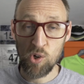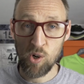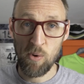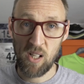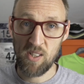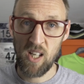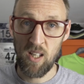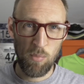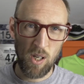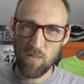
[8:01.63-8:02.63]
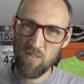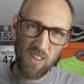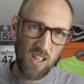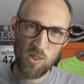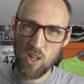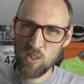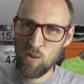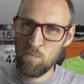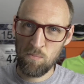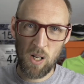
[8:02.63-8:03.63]
durability. But it's hard
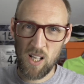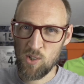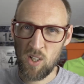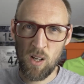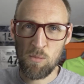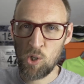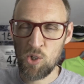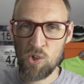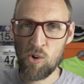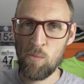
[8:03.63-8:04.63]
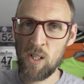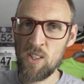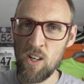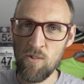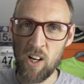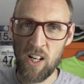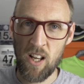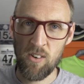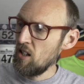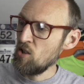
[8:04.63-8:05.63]
to place a number on durability right
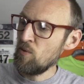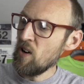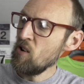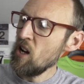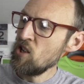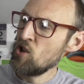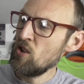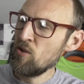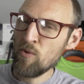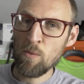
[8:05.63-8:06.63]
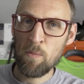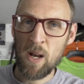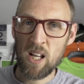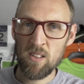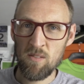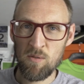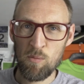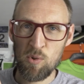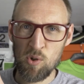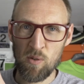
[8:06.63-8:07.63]
now. There's a variation on the rubber pattern
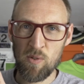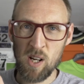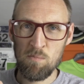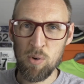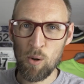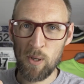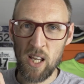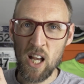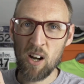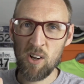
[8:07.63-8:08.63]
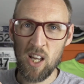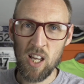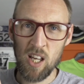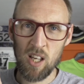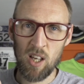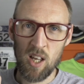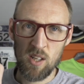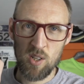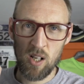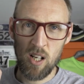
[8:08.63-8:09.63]
from the sort of very bobbly area here
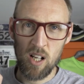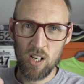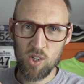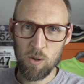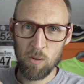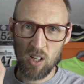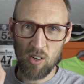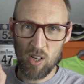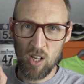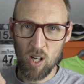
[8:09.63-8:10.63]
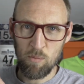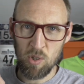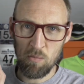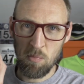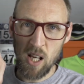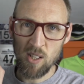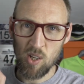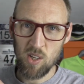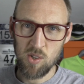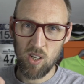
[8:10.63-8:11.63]
to larger kind of nubs and
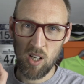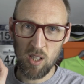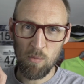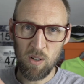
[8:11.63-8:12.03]
pieces in the